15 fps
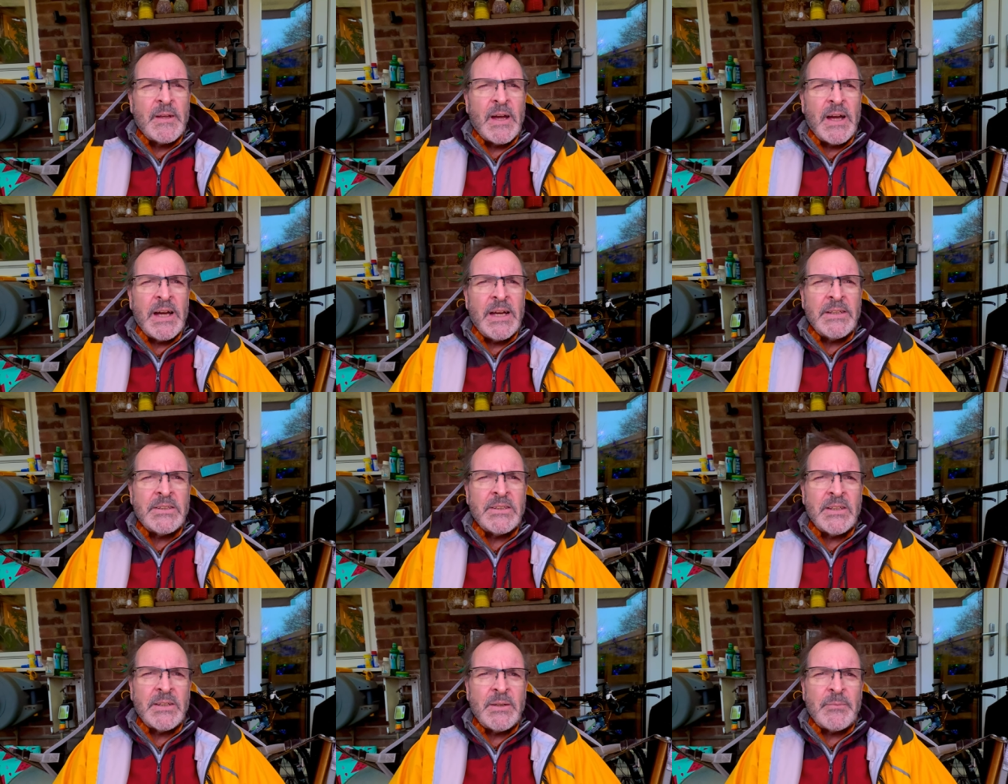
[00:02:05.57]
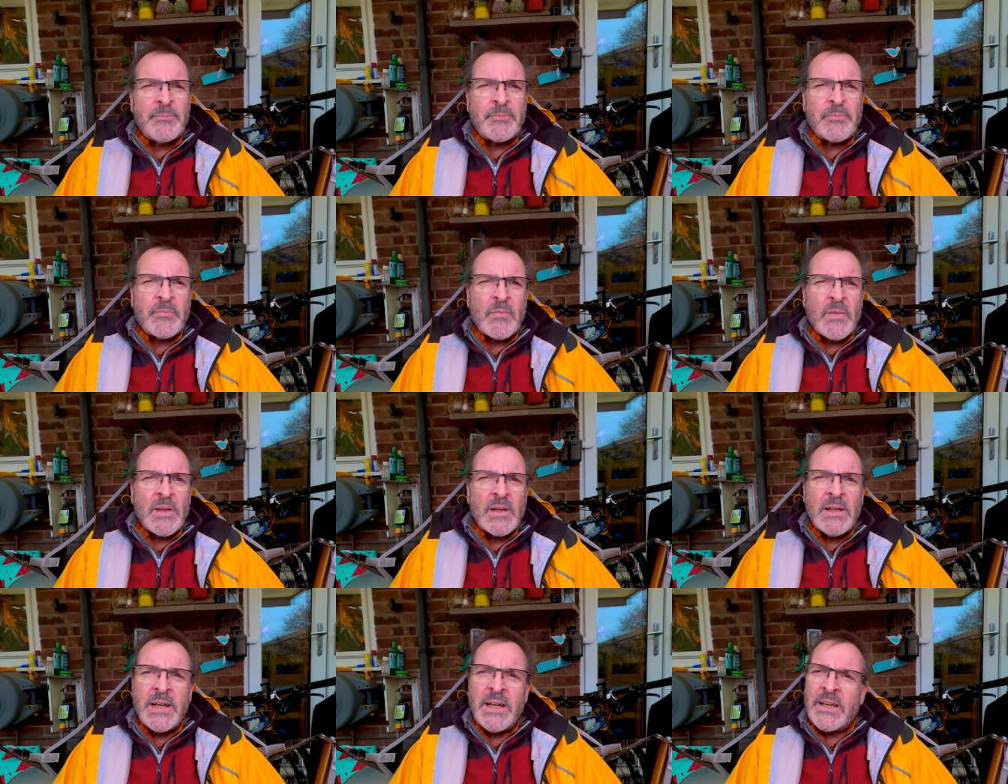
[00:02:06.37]
And uh,
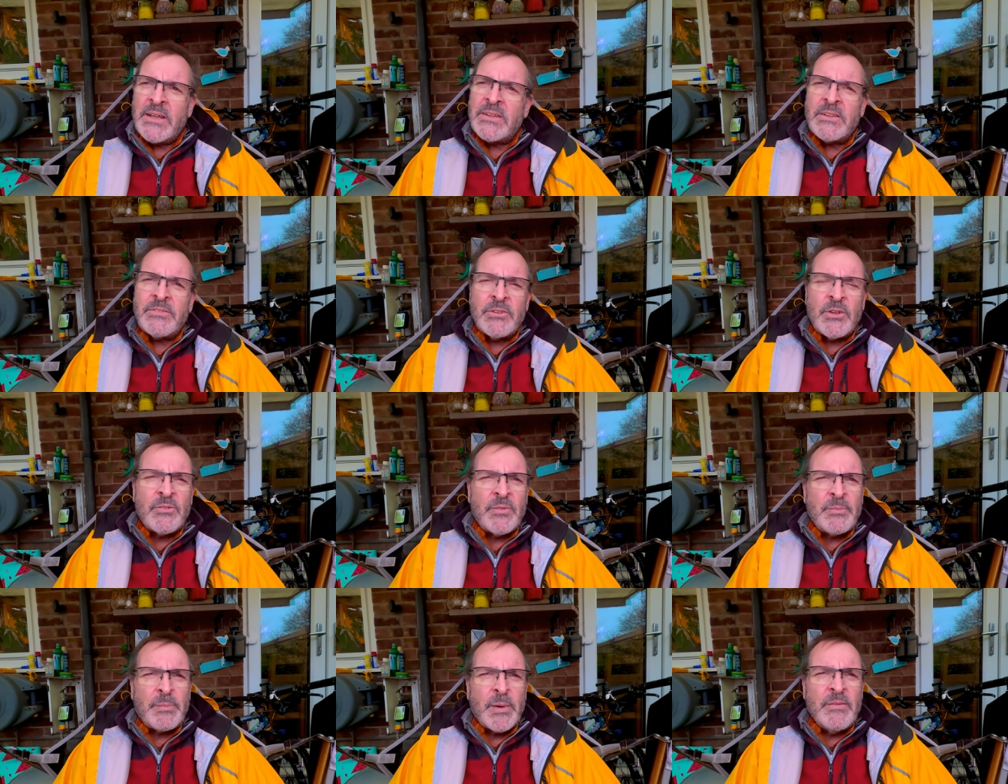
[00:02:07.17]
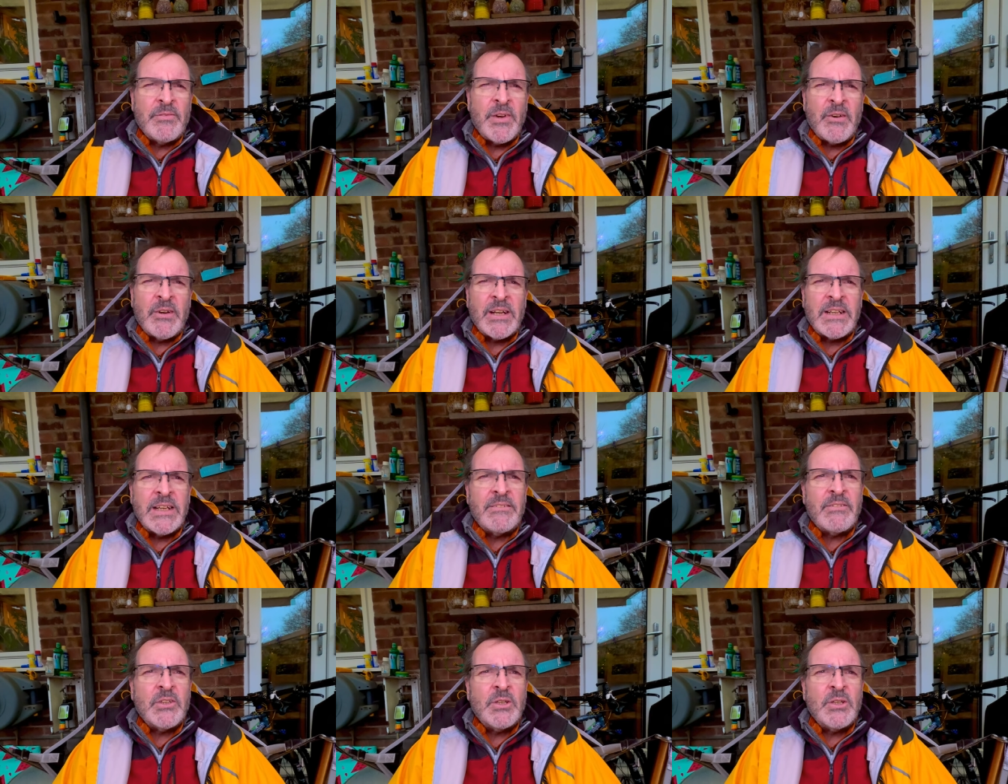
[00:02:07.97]
and if you've been very clever,